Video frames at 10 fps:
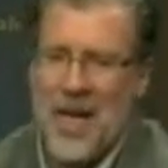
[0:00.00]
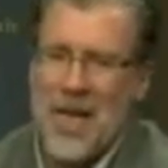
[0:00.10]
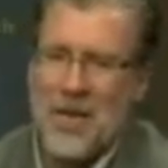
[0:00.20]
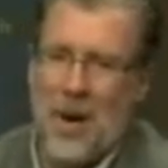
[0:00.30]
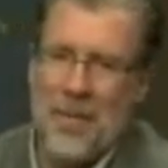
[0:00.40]

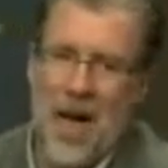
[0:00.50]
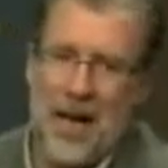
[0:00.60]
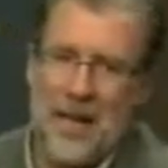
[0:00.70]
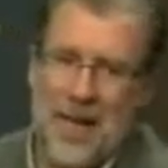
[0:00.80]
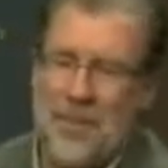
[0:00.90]
So I'm
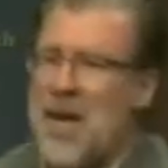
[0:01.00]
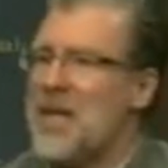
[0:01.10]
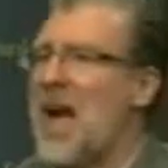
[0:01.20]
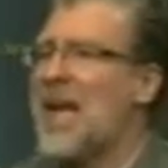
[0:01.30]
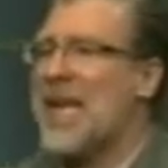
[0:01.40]
not
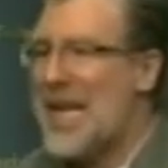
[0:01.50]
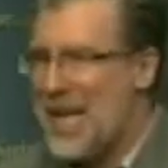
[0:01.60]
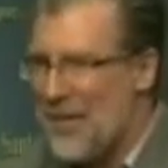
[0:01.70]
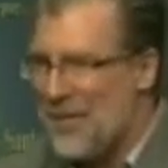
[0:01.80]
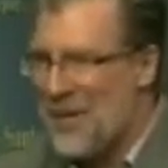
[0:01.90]

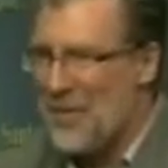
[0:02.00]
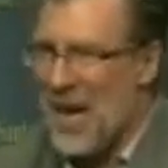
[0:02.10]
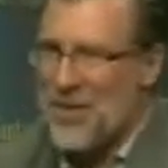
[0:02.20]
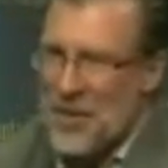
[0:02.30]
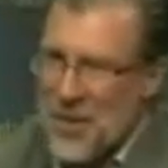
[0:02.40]
naive when
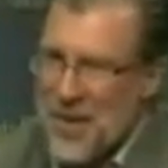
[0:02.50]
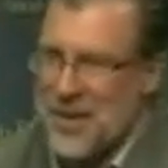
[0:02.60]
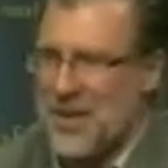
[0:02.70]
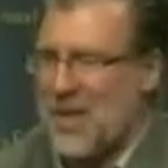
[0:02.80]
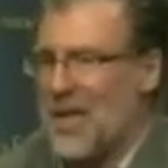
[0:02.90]
I suggest
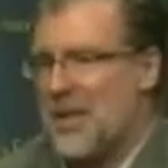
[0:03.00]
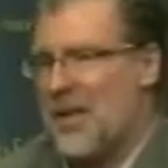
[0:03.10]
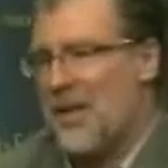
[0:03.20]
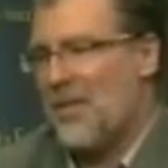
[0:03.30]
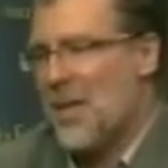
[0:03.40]
this kind of
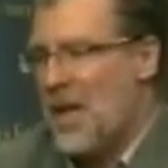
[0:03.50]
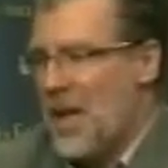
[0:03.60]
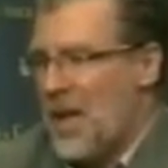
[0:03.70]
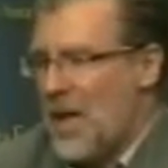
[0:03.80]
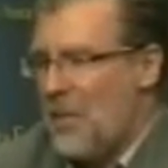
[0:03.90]
stuff.
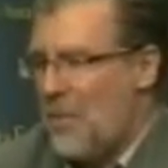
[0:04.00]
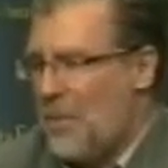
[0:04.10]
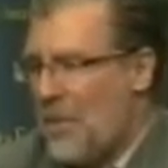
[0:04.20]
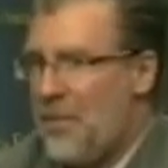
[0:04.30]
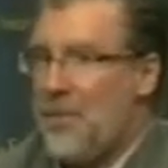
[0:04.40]

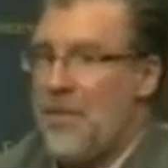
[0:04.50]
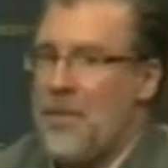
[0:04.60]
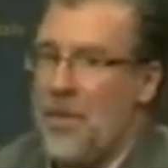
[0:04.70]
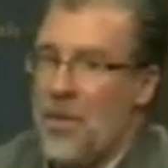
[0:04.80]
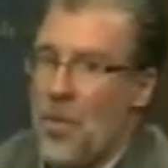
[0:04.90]
But
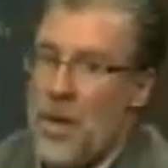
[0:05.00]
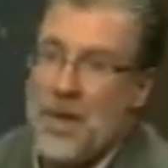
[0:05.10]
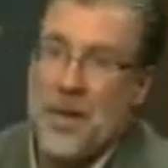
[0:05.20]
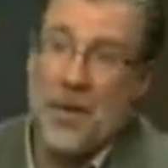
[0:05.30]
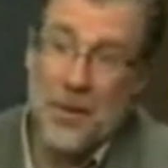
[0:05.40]
we
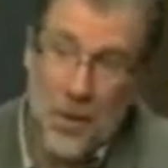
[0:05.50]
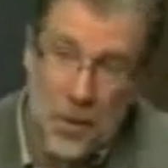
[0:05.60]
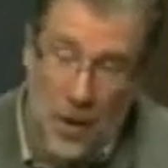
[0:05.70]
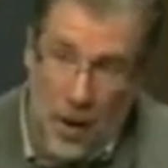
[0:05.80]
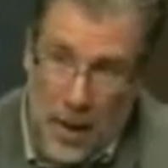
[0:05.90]
still do
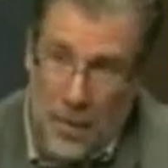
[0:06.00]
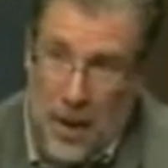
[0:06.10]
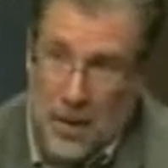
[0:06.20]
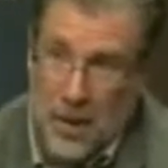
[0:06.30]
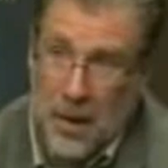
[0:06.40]
talk
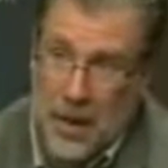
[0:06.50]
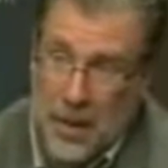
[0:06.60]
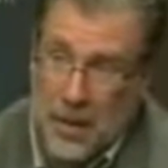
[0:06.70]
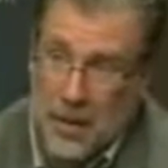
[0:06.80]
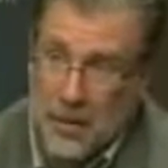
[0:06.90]
about the
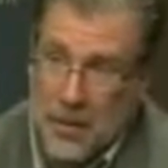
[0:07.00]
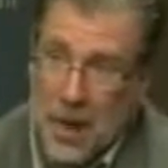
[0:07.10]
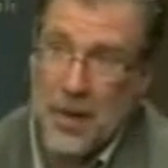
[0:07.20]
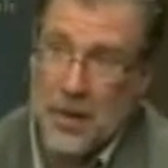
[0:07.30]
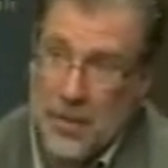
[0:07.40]

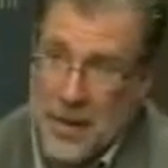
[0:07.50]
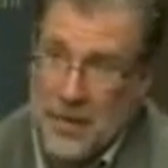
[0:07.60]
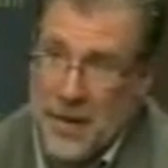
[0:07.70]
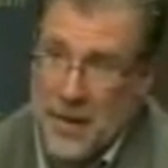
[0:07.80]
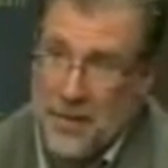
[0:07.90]
Lincoln-Douglas debates
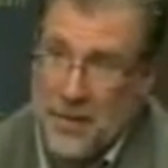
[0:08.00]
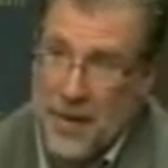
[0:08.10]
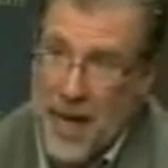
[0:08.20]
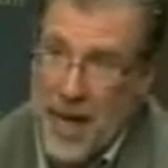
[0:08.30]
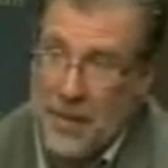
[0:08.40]
of
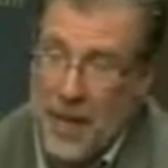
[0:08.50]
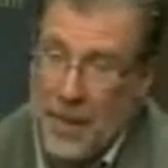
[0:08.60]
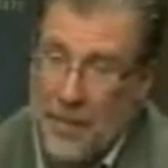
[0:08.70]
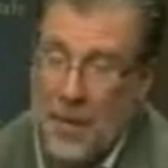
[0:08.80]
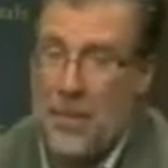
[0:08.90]
1858, mm-hmm.
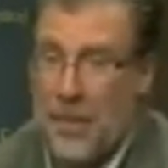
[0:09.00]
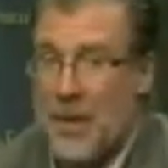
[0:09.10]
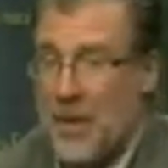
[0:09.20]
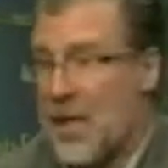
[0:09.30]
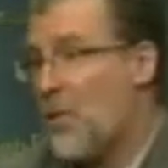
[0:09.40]
and probably
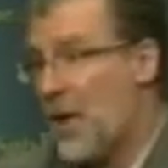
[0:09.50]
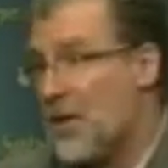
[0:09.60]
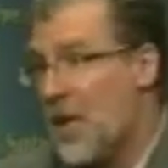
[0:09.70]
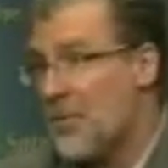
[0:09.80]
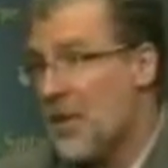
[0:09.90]
because they were an
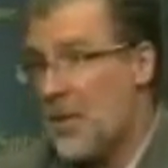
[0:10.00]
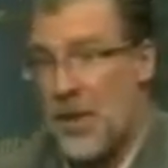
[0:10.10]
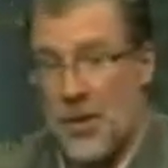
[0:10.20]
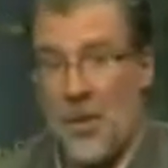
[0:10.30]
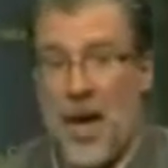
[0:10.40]
exception,
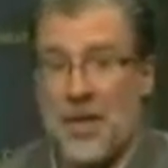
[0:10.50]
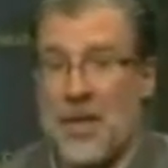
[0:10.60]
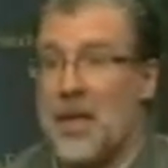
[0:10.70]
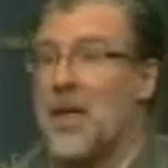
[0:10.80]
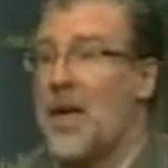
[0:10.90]
because you actually
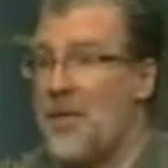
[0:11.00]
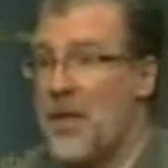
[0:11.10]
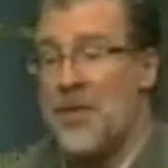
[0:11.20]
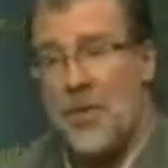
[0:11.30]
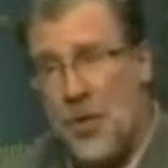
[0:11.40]
did have
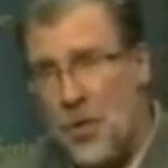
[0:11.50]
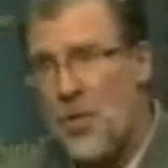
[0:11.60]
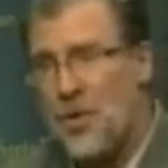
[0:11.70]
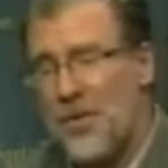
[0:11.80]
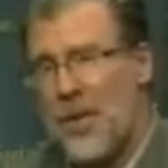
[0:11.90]
these
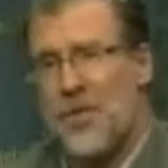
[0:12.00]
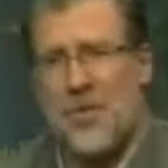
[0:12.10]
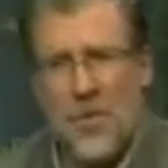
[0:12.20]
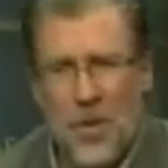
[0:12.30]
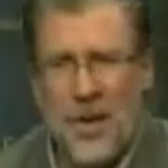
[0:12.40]
two
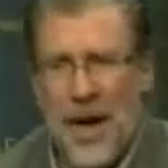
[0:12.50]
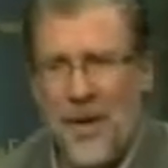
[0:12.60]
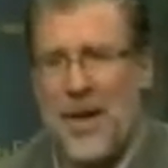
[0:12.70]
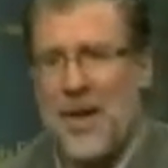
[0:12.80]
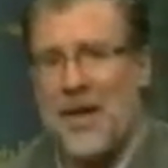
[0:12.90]

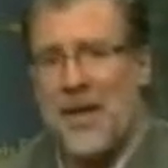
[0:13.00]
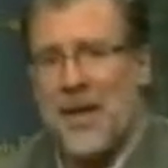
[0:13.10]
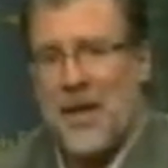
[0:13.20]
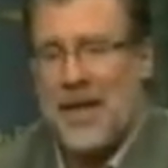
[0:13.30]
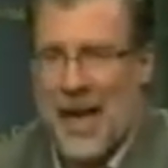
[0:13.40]
extraordinary
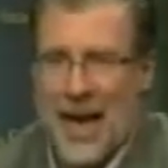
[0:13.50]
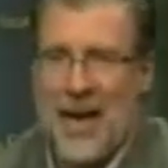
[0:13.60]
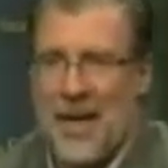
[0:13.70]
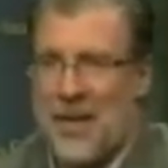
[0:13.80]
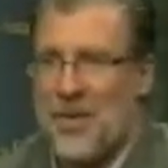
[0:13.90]

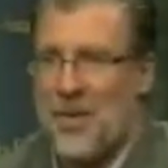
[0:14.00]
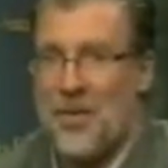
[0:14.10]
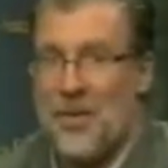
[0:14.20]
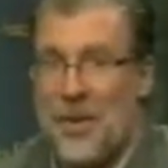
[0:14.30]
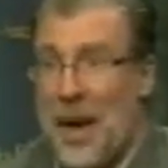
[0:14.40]
candidates
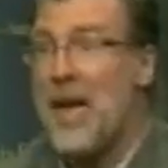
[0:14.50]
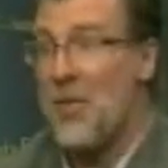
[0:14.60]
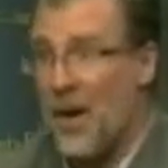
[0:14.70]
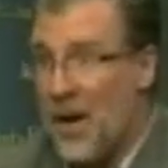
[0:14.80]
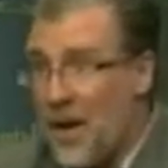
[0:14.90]
who debated
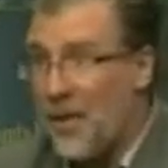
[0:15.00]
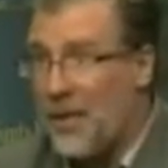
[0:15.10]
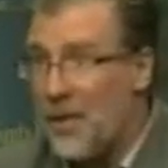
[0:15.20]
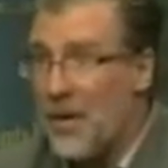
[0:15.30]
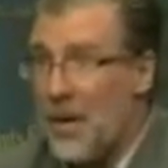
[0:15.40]
one another.
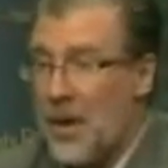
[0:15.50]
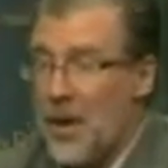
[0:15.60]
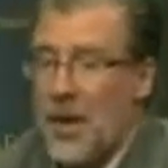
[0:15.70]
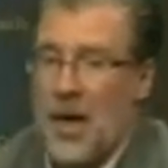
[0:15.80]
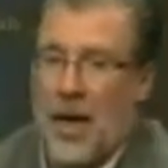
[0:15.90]

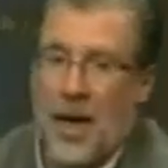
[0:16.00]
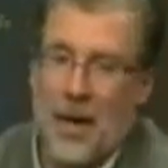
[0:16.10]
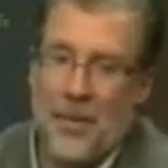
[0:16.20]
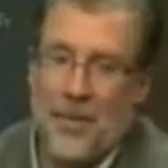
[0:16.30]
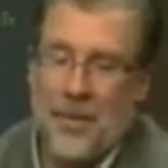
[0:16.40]

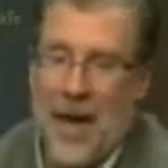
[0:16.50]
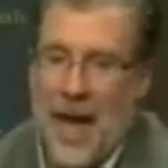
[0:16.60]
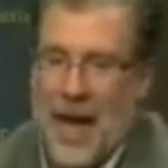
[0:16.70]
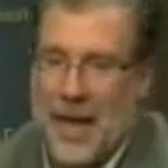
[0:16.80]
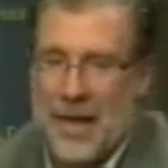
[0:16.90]

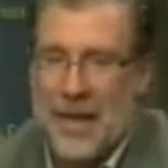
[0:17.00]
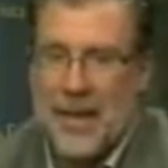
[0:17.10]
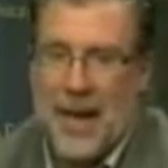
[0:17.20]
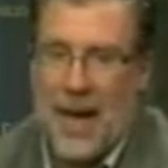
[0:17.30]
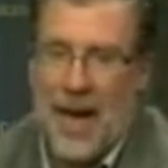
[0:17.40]
And
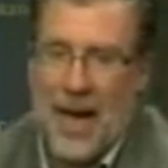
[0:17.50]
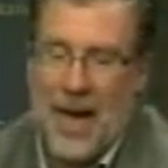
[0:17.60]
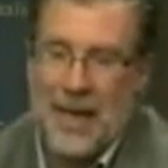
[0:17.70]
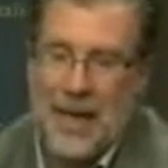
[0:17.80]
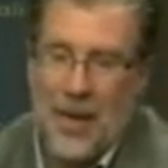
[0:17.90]

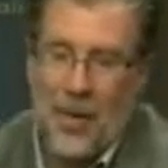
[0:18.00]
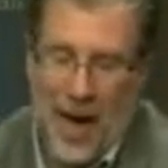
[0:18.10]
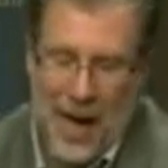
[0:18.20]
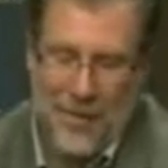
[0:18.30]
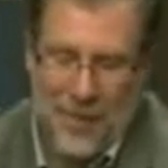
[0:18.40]
you know,
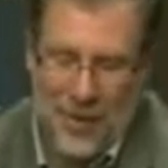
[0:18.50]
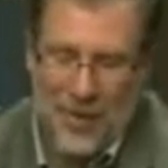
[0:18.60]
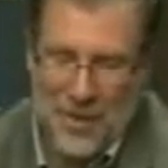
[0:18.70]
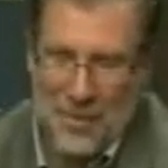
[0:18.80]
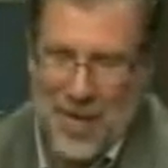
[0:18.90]
I feel
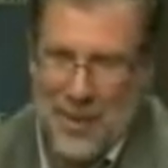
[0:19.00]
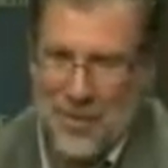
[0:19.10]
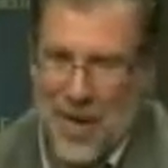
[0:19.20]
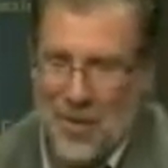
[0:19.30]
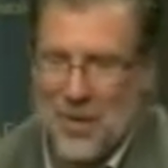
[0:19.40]
sometimes
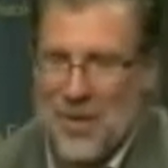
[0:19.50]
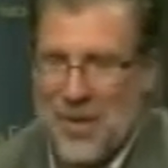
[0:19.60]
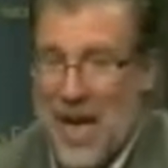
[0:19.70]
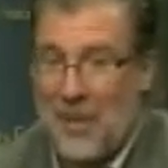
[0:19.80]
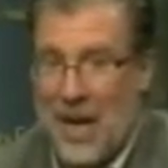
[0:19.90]
when I wrote this
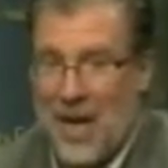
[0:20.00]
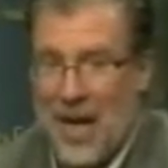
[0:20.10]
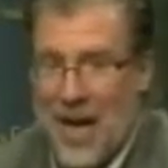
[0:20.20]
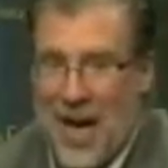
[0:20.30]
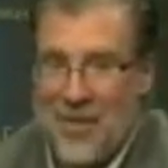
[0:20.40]
column,
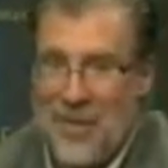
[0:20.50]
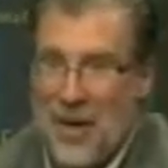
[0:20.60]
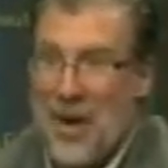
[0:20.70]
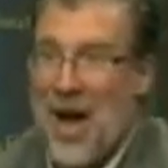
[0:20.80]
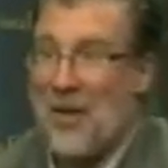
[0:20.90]
I've been
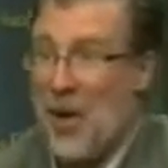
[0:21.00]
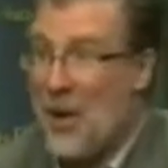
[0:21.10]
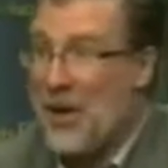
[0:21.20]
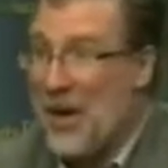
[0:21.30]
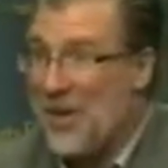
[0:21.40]
around
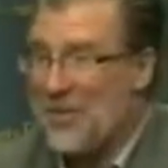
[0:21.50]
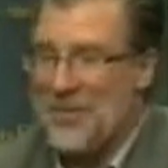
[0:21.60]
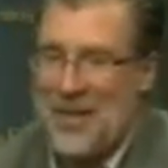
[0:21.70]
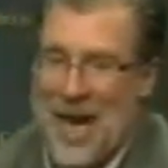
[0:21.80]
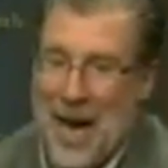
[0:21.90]
long enough.
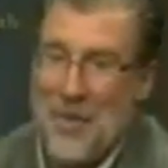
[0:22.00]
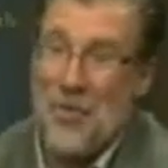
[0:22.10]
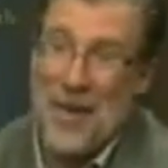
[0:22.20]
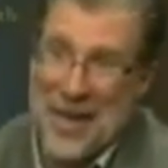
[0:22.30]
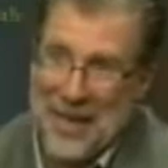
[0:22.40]
I'm a
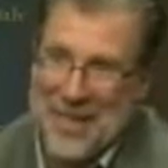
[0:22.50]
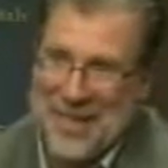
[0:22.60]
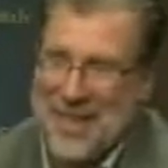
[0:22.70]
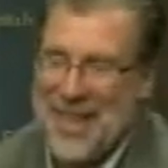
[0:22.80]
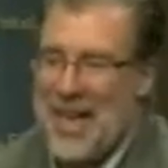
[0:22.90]

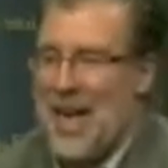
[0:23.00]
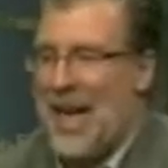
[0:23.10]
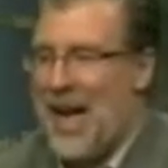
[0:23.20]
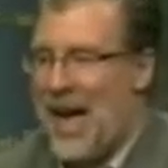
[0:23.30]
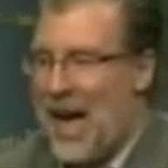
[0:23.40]
realist.
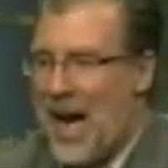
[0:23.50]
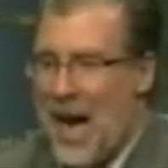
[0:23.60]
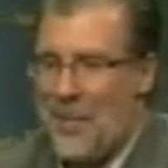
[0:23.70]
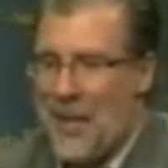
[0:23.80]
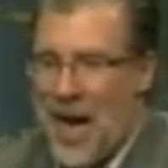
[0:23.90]

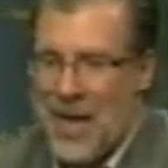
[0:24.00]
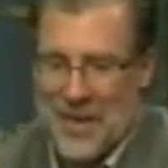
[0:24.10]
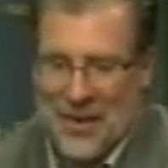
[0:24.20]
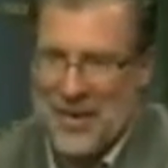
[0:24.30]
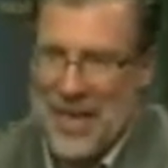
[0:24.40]
I'm not
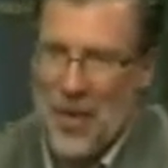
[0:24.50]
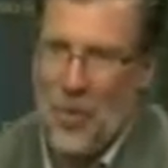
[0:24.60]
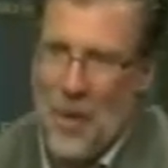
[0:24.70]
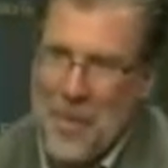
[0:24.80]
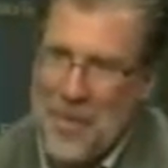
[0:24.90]
tilting at
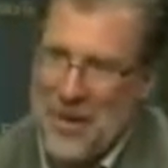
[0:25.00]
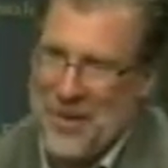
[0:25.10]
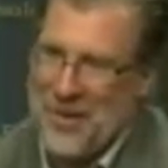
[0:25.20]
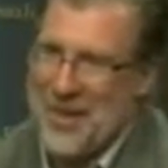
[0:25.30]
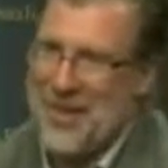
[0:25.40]

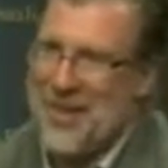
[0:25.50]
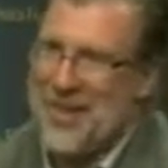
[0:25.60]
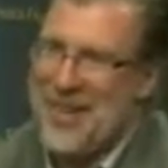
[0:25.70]
windmills here.